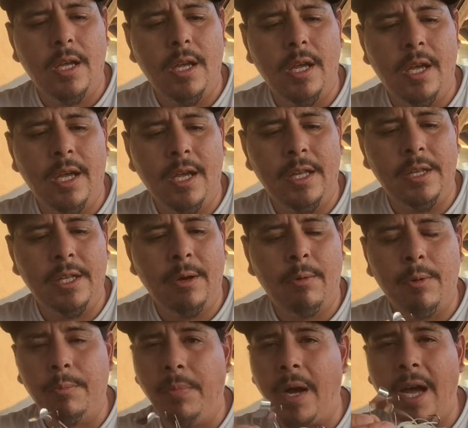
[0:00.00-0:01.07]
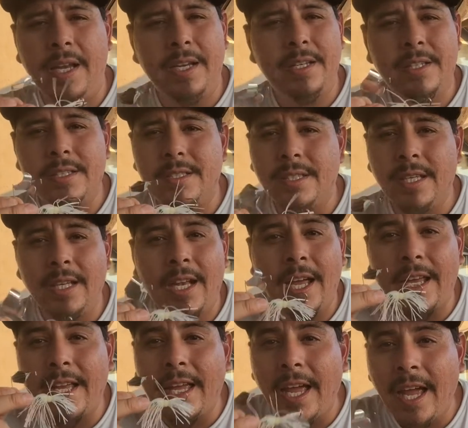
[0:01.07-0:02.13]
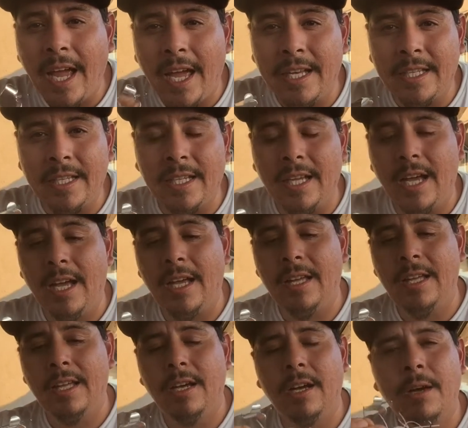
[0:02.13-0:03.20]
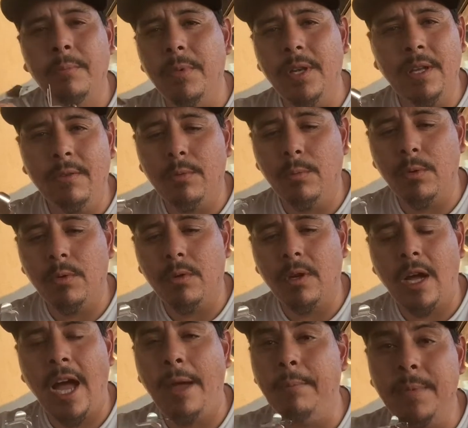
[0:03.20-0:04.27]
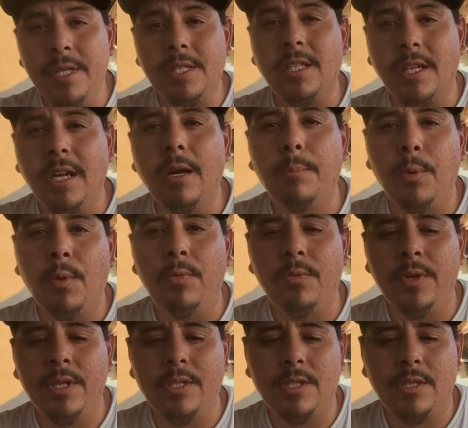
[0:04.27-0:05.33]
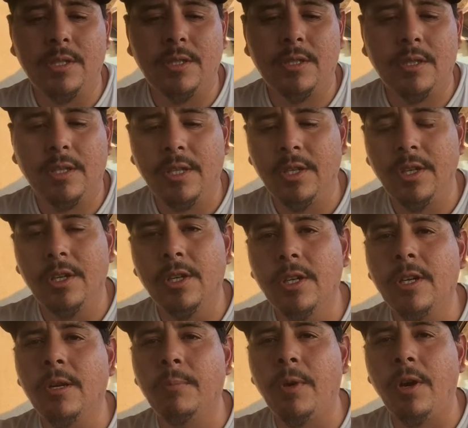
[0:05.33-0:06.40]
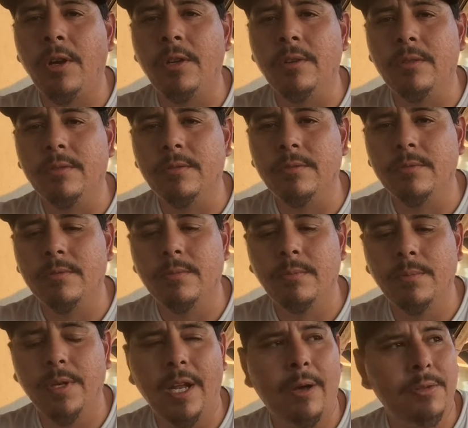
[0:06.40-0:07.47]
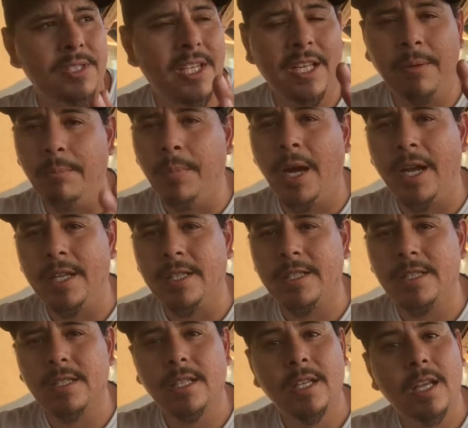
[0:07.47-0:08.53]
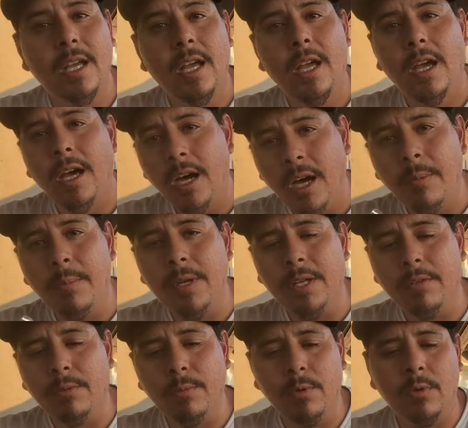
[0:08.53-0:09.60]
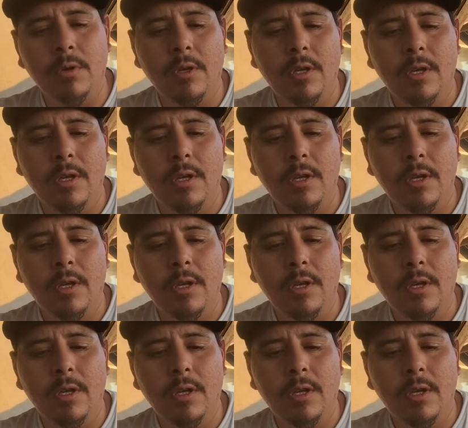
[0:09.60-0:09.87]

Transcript: And they were biting this thing like candy. Unbelievable. I missed a couple of fish, couldn't hook them on, but I was getting bites. Unbelievable.